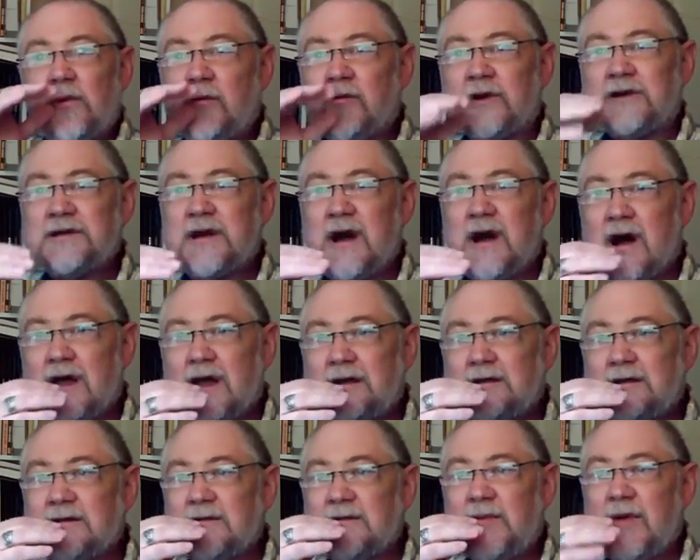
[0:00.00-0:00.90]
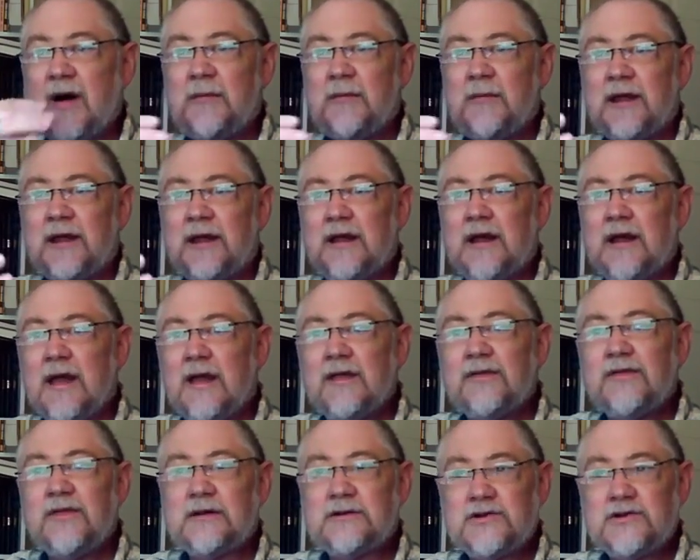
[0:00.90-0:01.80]
when we're talking to the public,
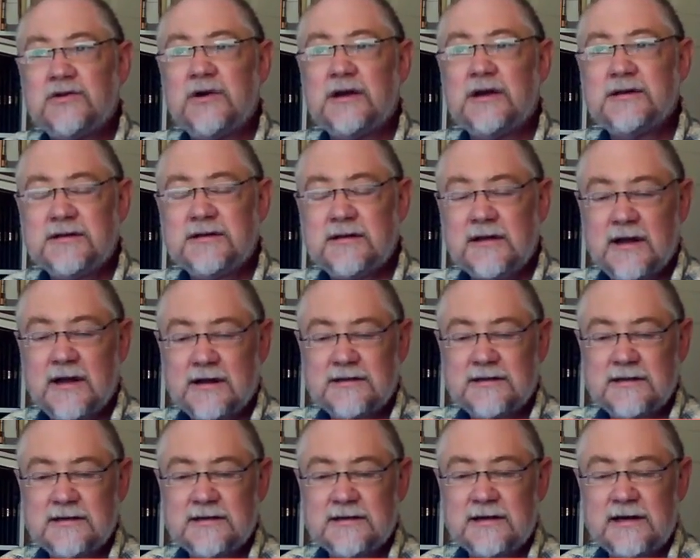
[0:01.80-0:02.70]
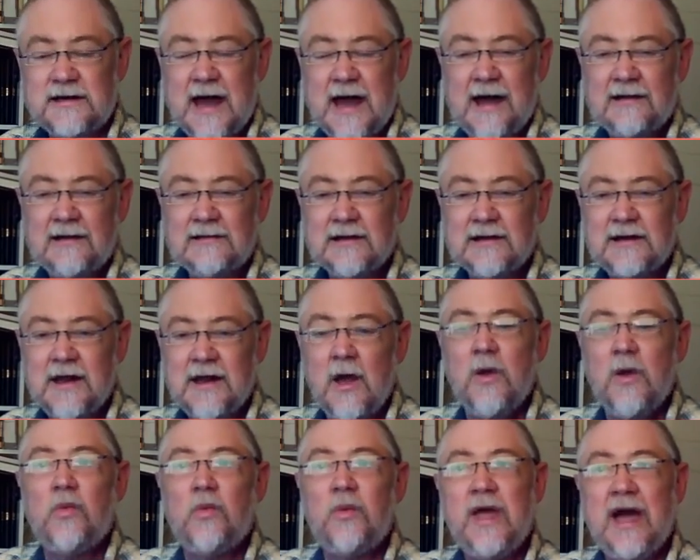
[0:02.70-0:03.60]
they're trusting us as an outlet,
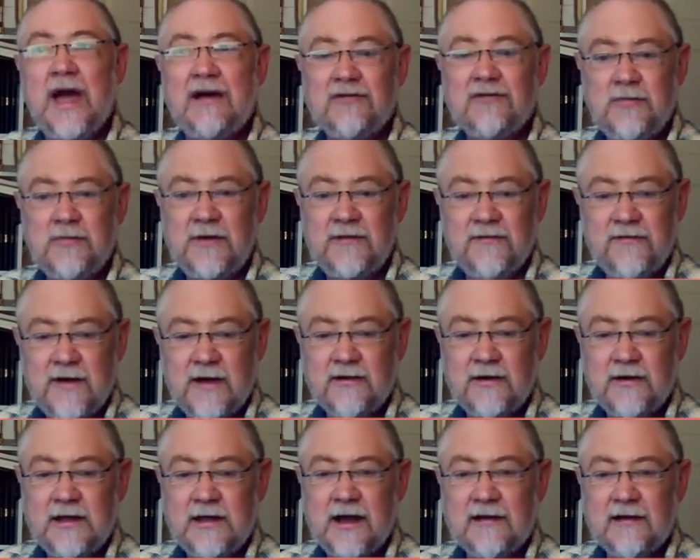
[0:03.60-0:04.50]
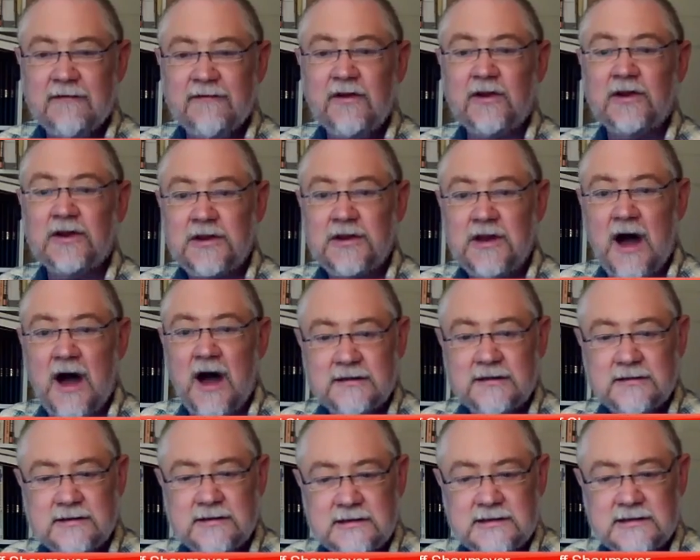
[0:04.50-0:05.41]
we have to be very careful
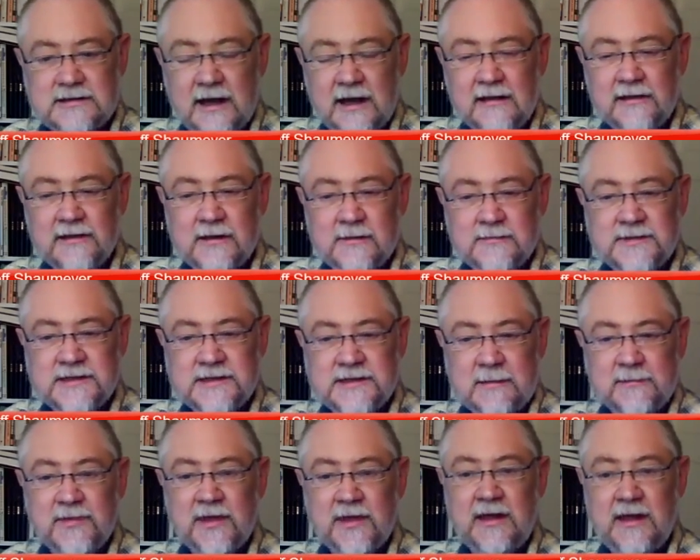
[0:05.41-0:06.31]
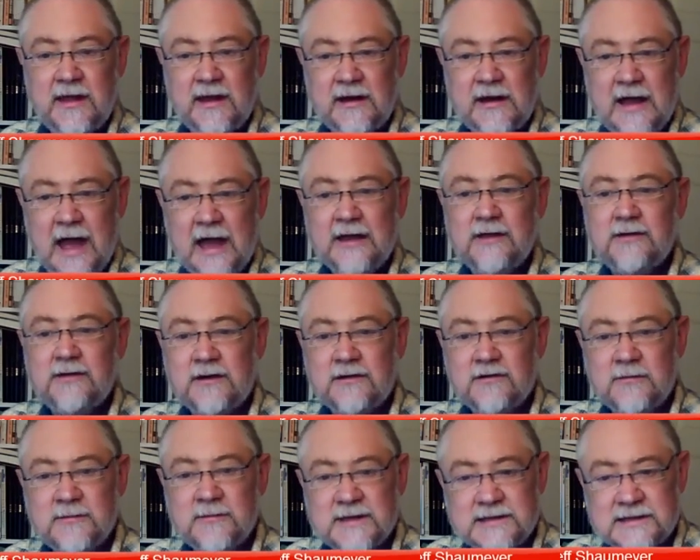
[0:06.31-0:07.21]
not to tell them something
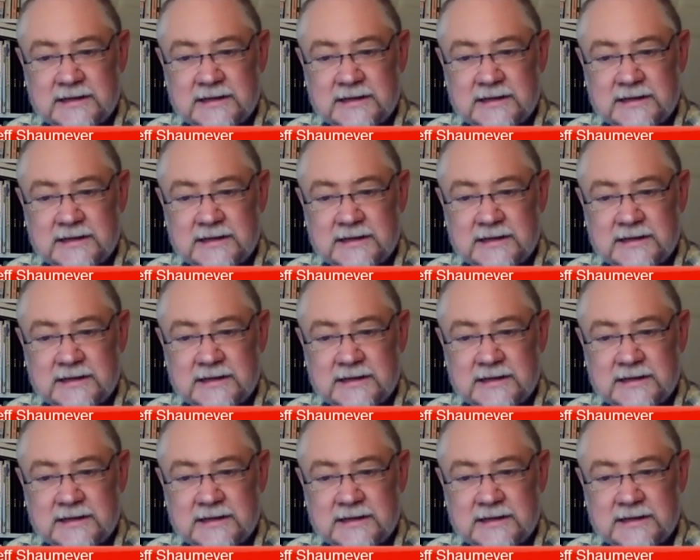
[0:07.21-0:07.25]
inaccurate or